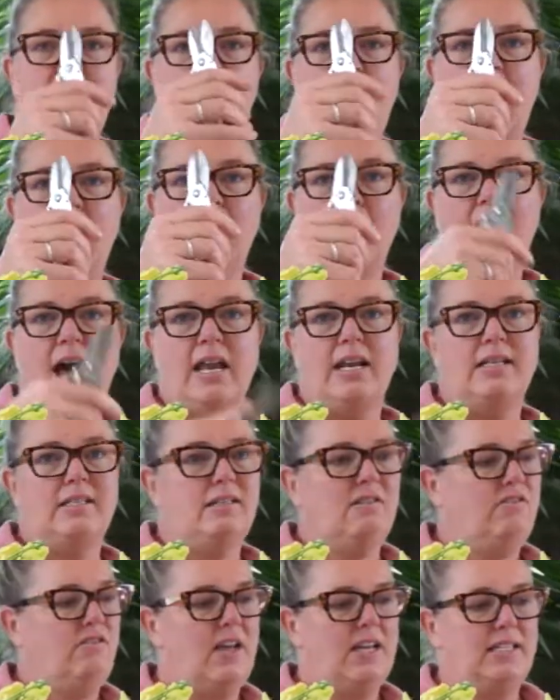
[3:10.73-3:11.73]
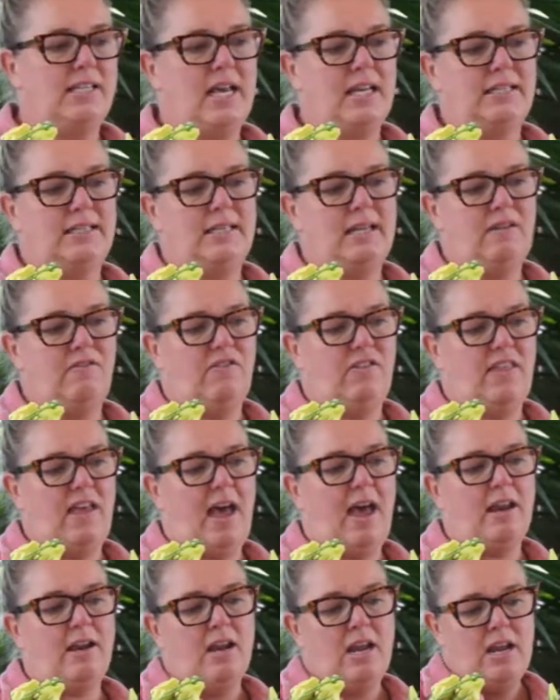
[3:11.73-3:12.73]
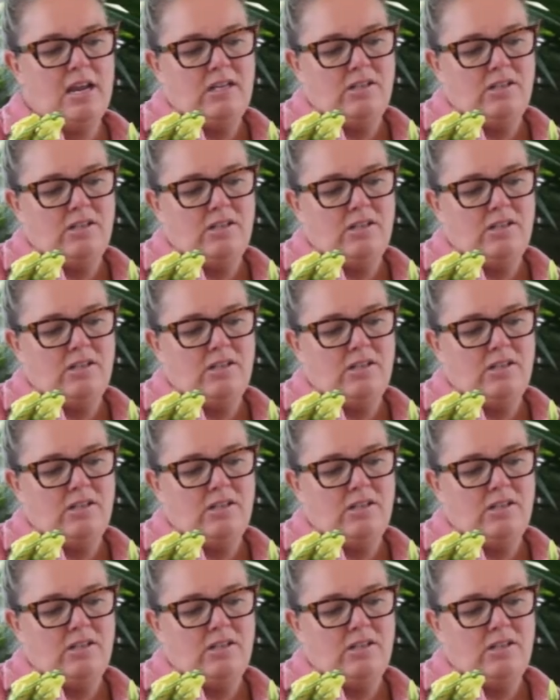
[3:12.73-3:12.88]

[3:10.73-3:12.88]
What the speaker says: Our cutters are fantastic for that.